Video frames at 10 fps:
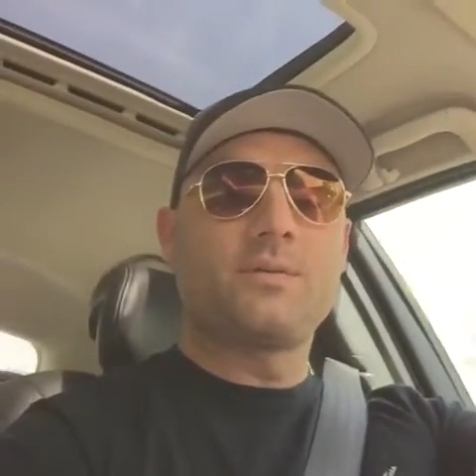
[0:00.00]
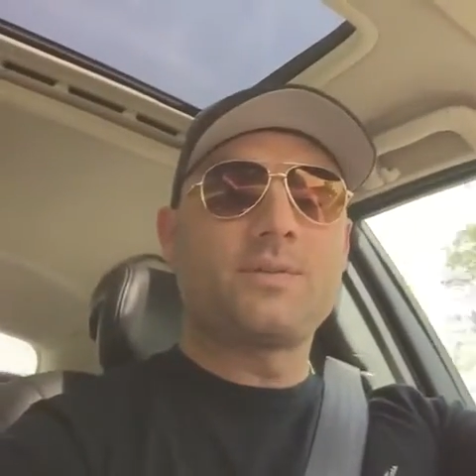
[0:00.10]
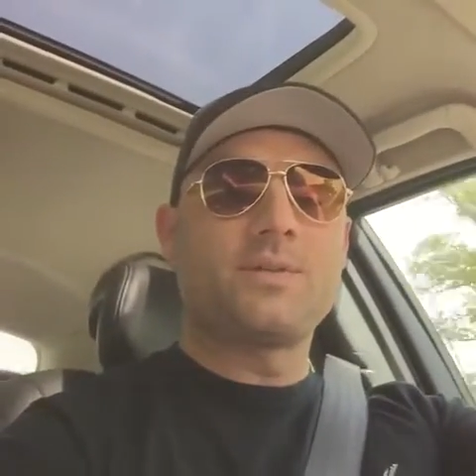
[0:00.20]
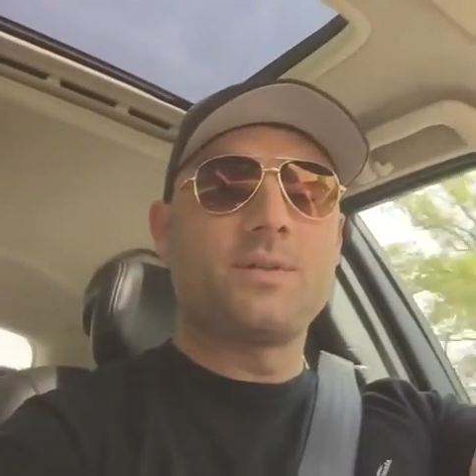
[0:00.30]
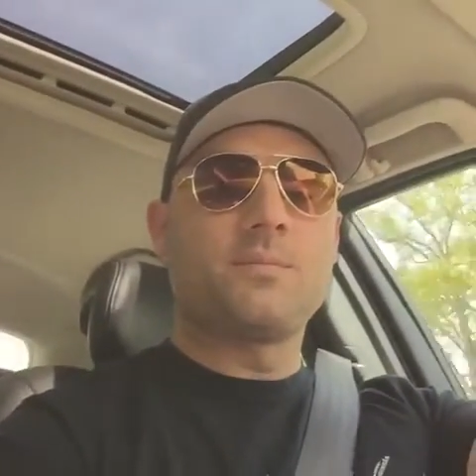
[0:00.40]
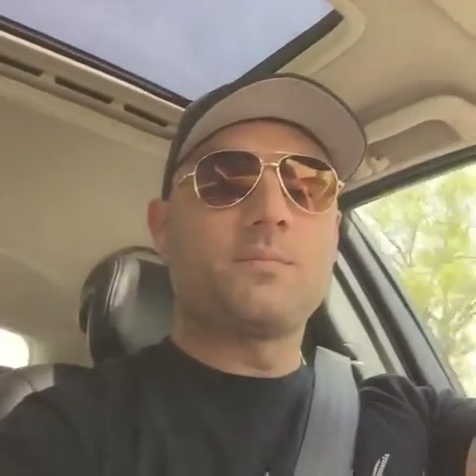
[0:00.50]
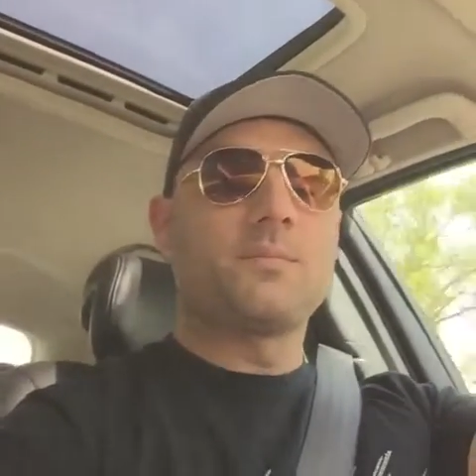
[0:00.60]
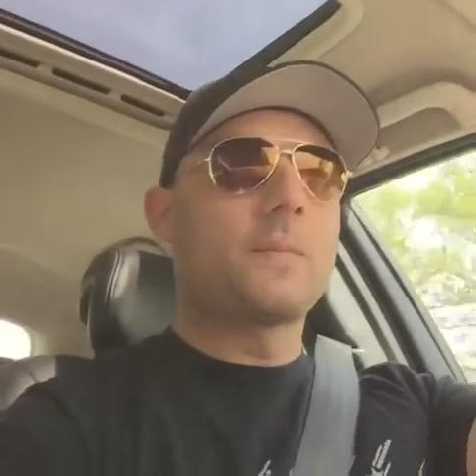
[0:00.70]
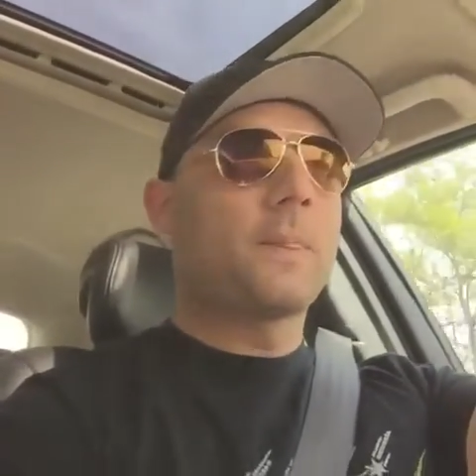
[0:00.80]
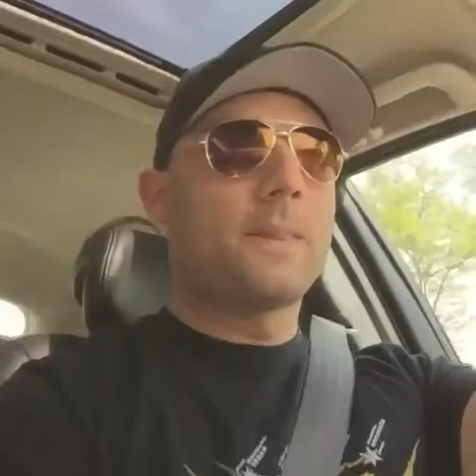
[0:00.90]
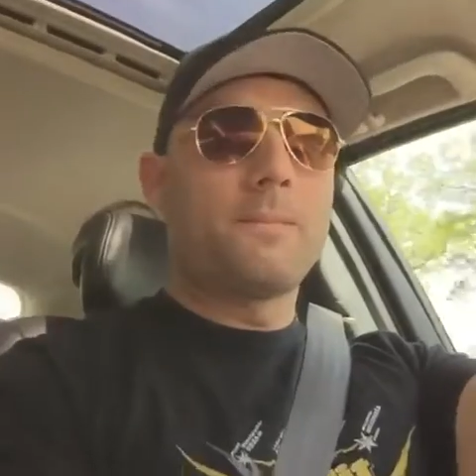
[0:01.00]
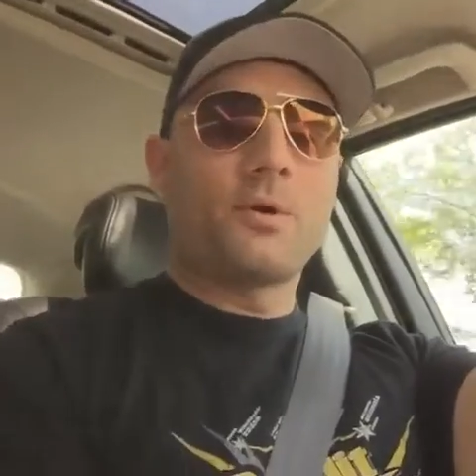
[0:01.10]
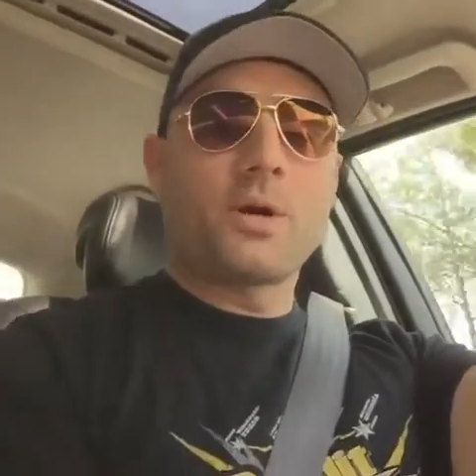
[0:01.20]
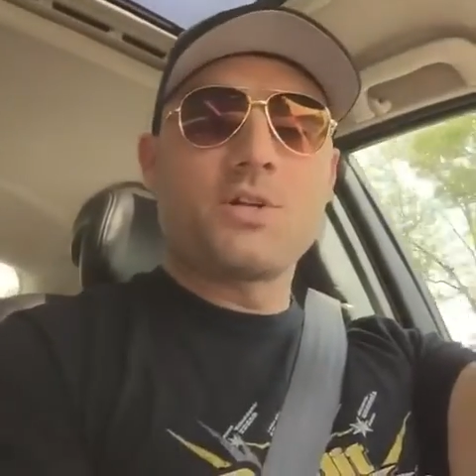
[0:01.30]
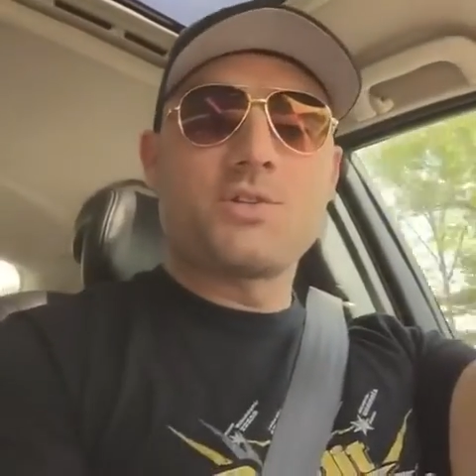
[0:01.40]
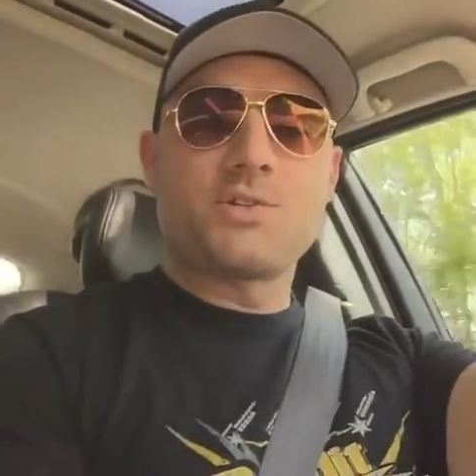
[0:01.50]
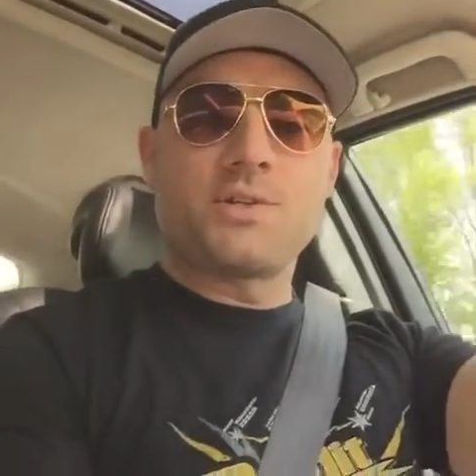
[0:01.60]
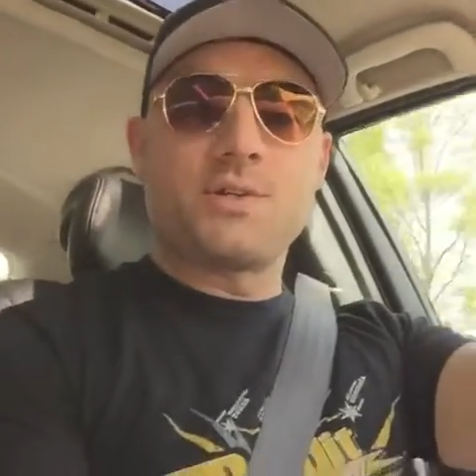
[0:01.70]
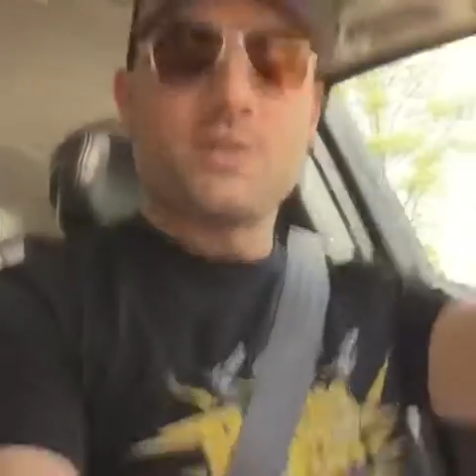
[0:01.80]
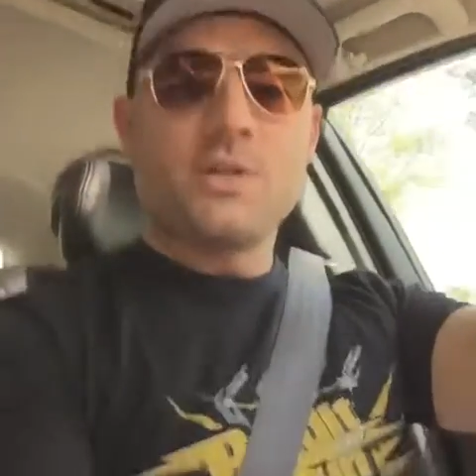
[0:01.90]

Let's see. Mark Hutchison.